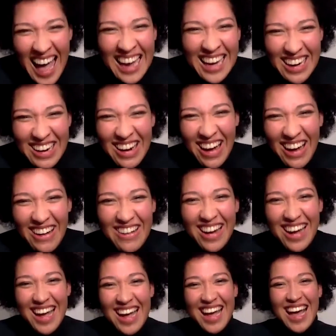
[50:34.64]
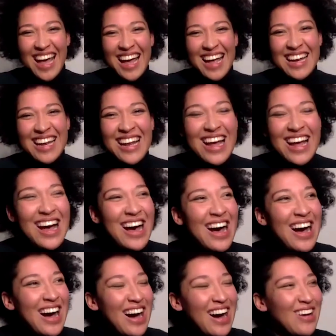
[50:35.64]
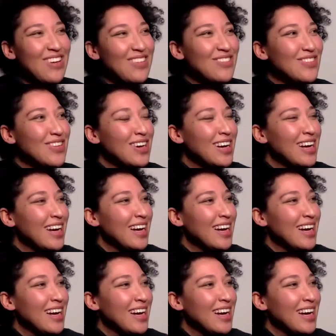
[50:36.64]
you know. And um,